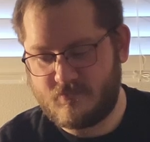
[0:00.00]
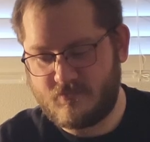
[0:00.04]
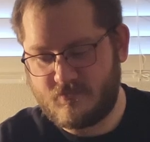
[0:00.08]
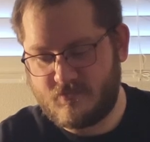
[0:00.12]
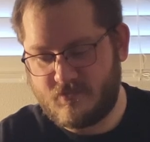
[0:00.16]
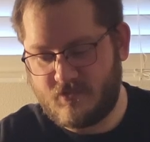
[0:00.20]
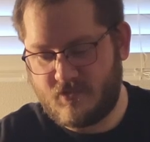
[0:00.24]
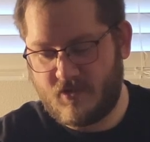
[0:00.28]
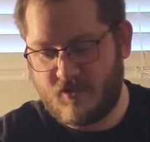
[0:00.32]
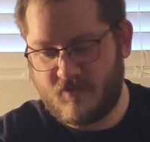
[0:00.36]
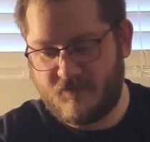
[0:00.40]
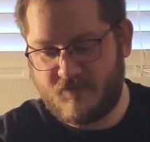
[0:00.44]

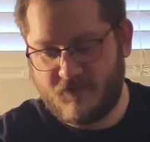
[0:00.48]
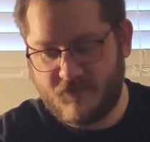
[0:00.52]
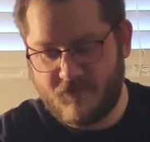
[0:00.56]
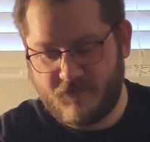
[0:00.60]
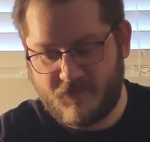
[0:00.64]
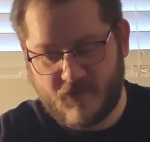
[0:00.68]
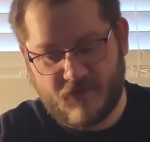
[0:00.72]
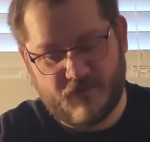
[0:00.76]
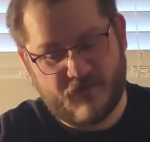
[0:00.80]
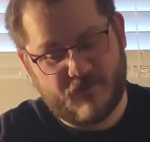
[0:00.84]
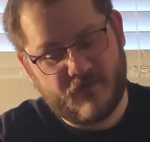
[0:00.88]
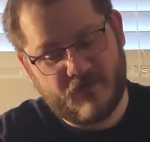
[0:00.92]
And Garfield
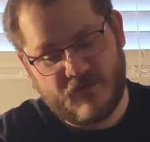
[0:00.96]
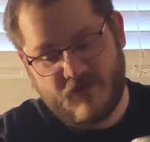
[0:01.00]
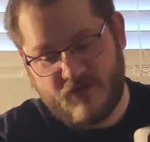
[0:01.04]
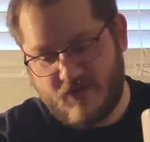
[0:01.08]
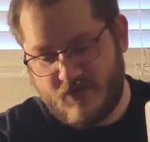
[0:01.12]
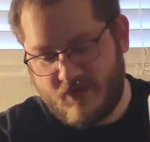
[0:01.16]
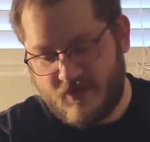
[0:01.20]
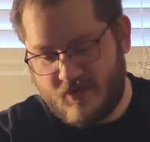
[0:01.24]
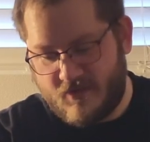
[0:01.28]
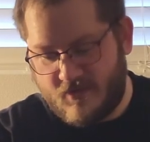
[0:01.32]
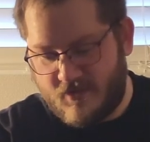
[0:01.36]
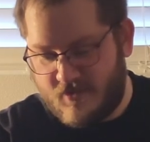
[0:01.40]
says,
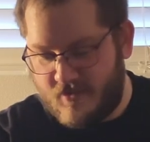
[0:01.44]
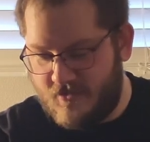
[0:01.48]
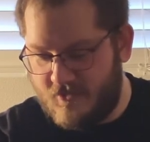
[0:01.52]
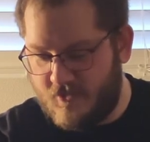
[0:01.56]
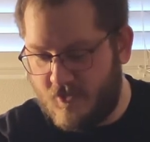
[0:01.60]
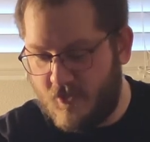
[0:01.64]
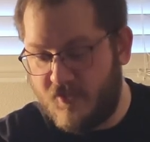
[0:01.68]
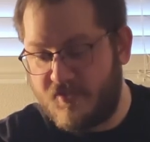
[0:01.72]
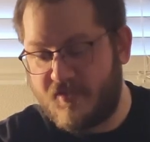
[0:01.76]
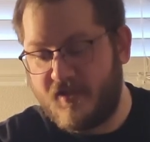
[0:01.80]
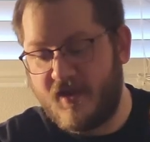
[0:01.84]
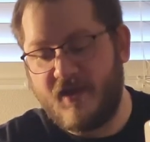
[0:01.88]

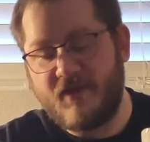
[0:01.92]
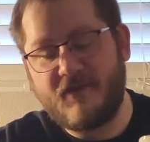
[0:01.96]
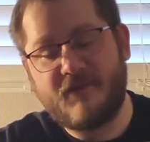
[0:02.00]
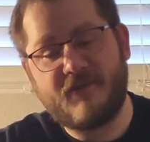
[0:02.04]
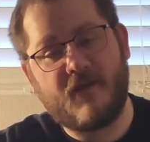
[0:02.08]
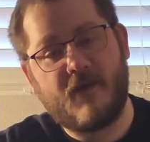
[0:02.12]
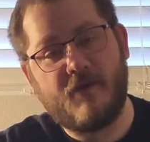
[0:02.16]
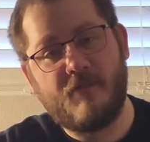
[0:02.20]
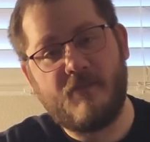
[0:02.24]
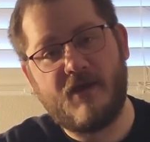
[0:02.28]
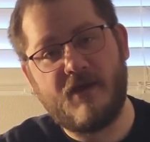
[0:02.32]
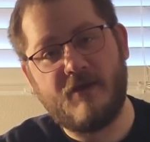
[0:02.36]
"No thanks,
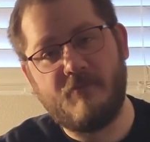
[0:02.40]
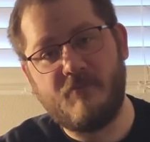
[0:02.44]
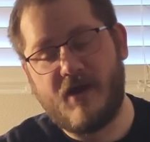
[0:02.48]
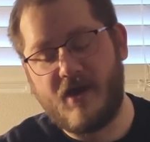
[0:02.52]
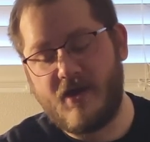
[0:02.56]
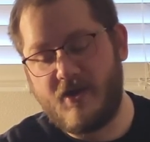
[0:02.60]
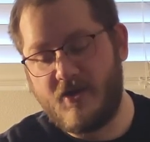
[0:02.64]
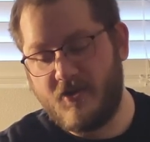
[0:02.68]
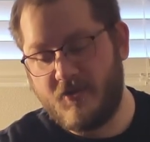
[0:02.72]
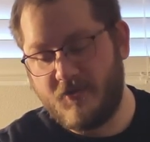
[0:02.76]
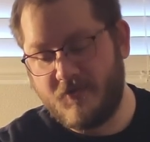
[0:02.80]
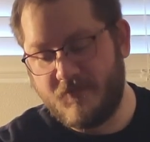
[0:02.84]
I made
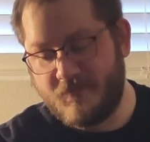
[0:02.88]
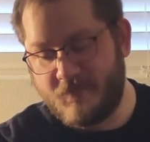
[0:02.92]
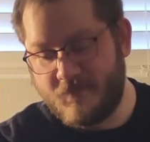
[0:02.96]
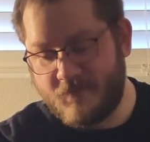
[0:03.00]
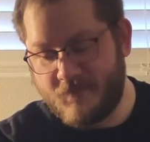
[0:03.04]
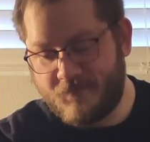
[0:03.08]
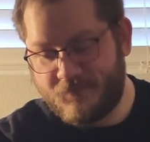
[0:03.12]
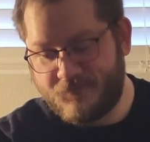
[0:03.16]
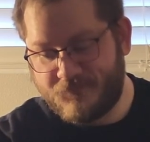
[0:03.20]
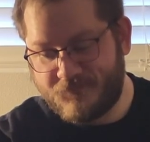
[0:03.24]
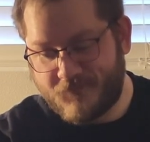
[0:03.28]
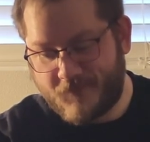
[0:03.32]
my own." And
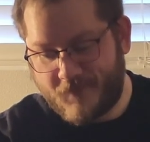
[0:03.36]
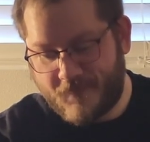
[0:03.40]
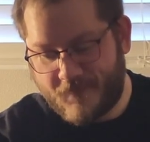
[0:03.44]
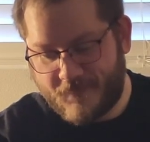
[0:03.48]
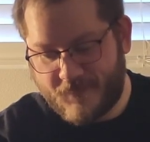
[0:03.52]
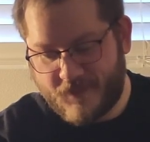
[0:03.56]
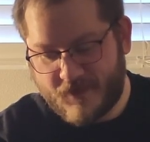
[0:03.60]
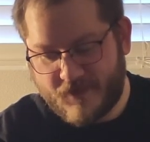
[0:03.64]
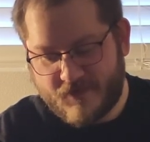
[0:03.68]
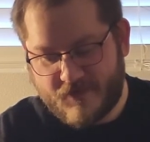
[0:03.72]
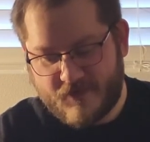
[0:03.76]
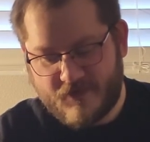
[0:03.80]

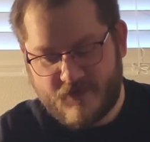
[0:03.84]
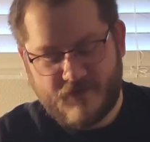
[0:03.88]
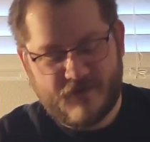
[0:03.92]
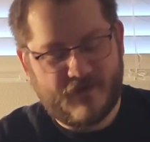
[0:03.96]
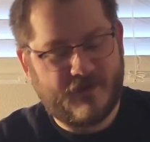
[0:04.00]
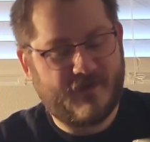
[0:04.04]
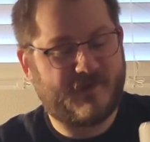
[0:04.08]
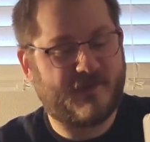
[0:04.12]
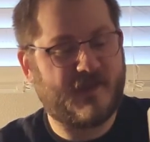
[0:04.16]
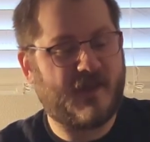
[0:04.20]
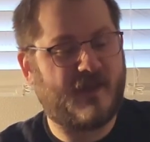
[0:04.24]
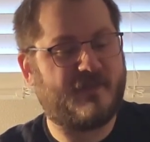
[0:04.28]

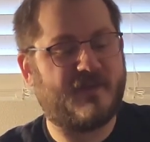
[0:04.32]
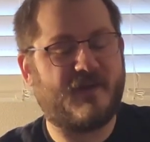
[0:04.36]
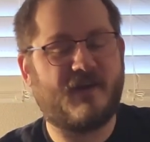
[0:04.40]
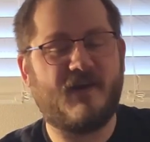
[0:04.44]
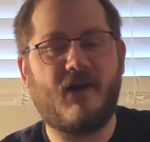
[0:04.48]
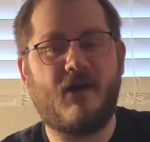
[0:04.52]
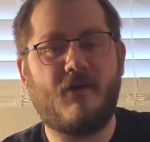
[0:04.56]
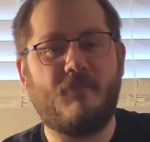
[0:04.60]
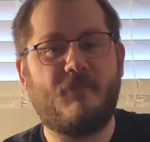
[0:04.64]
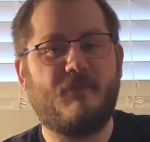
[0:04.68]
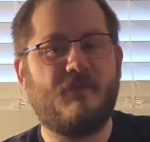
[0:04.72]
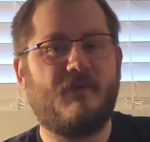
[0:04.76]
he's got the
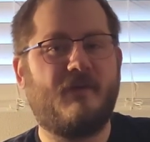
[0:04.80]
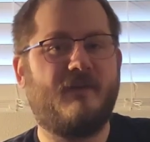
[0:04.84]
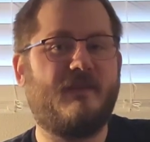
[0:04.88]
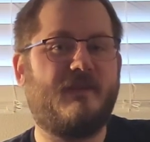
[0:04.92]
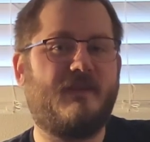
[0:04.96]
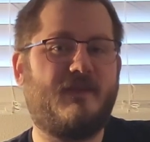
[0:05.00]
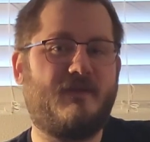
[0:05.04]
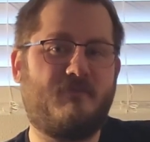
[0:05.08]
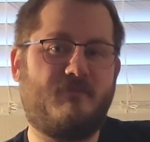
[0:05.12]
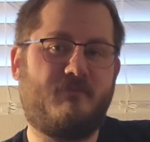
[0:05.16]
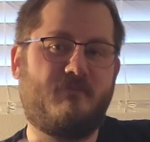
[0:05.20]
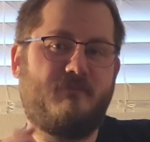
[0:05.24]
cup, and then
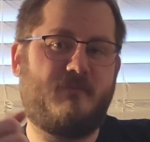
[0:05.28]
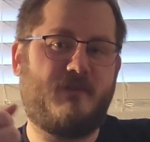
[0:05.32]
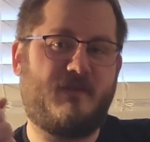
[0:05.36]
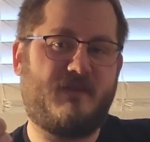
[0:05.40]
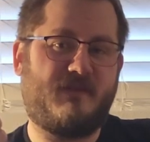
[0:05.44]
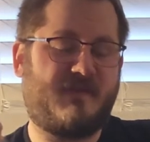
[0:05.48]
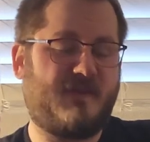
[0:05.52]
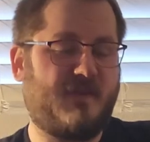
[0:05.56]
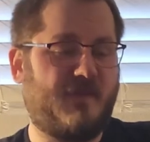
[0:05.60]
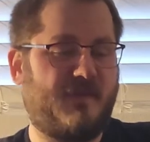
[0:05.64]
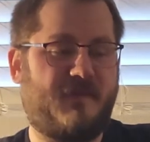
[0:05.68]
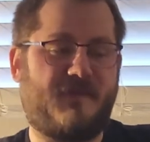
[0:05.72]
he
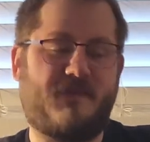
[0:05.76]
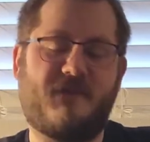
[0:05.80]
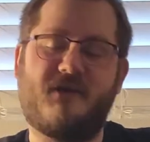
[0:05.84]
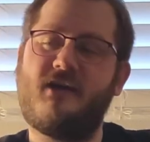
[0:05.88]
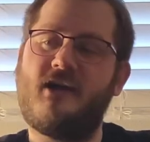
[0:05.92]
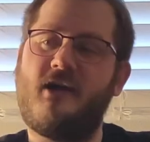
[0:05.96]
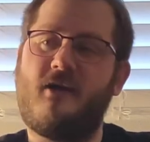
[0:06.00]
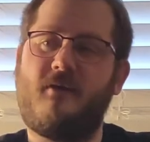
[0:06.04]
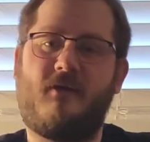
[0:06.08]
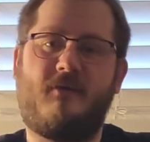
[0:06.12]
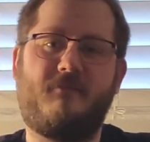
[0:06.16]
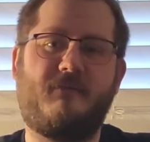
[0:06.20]
tilts the
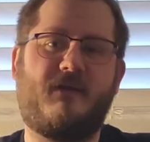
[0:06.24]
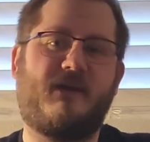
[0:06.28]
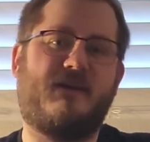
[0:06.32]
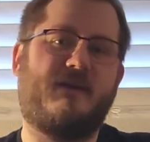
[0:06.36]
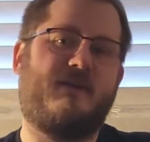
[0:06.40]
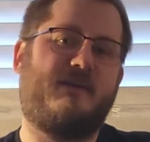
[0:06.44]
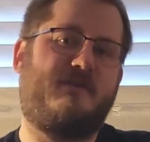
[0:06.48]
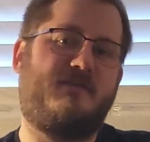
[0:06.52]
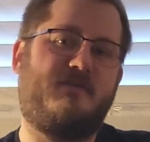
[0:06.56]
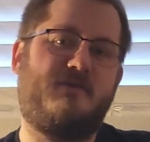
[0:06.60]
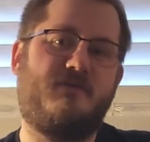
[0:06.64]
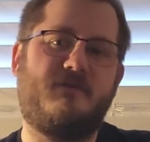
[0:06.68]
cup. I'm not
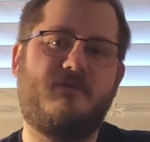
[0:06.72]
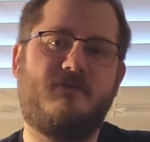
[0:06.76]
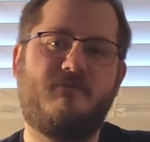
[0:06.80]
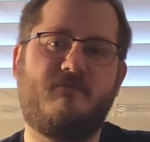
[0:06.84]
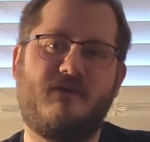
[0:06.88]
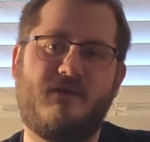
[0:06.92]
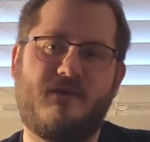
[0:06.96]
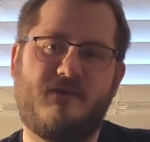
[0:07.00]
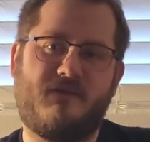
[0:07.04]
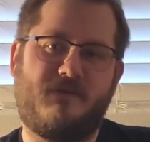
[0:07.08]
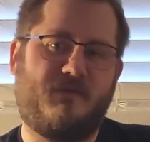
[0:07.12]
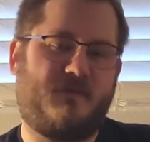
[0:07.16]
going to do it
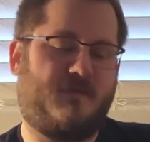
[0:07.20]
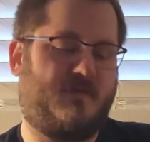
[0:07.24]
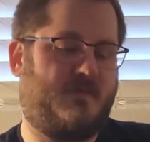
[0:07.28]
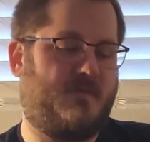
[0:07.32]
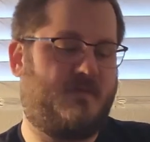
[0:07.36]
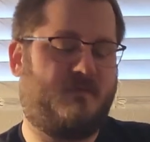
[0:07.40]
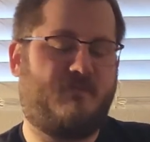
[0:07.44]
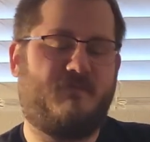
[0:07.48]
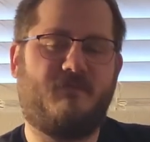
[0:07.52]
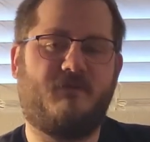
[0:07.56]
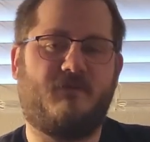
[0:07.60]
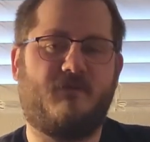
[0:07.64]
because it's
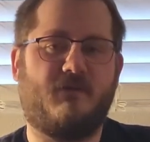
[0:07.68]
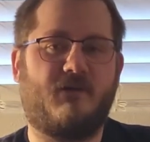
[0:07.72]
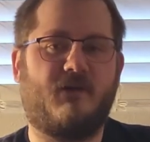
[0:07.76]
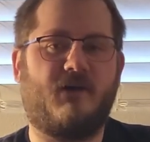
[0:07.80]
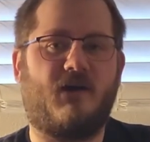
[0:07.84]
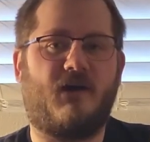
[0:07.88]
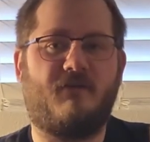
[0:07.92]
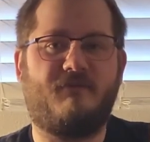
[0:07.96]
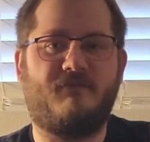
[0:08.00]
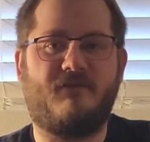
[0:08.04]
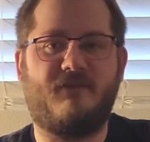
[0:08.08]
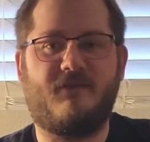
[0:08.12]
full of
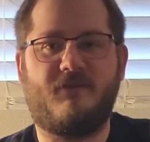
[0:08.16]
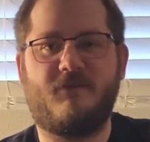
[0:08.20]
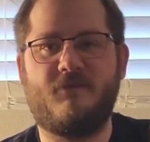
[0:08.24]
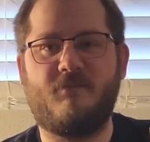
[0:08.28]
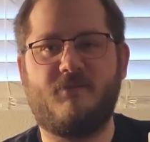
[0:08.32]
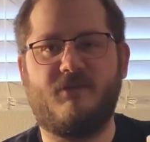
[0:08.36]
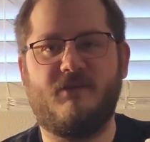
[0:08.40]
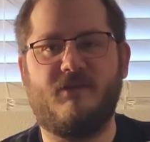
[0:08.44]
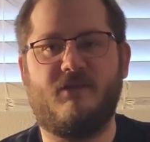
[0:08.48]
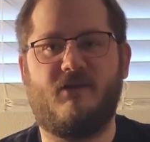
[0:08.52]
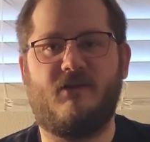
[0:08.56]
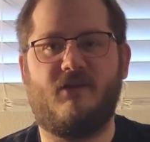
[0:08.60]
coffee. I'll
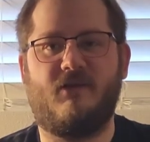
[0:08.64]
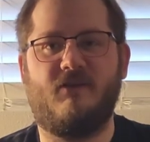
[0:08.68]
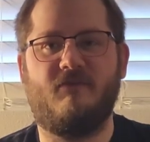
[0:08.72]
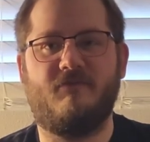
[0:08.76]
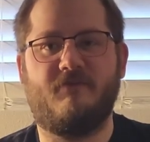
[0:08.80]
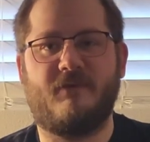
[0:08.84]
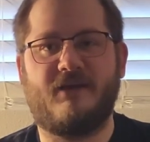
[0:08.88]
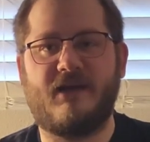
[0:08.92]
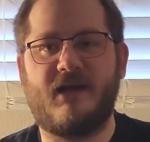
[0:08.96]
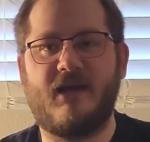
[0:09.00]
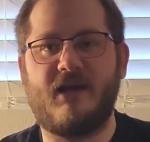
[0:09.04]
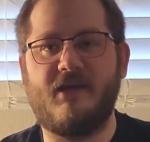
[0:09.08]
spill it all over
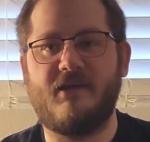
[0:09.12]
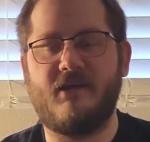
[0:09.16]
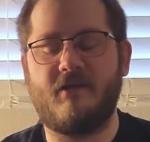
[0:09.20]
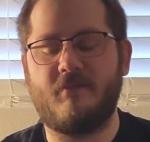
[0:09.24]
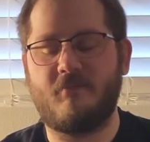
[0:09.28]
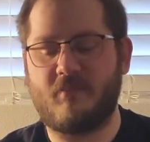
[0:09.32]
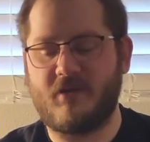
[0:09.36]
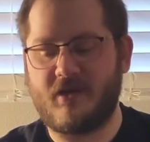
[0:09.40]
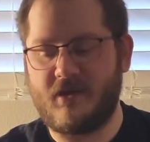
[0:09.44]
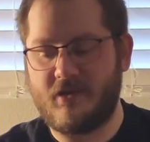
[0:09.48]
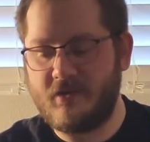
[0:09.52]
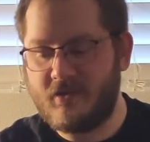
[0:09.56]
my goddamn
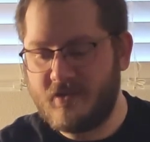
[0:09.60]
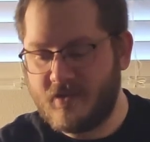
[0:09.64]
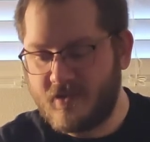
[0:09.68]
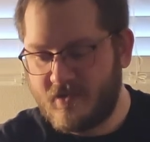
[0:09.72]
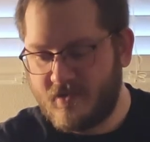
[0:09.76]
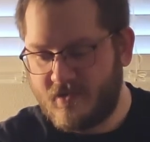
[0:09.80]
bed.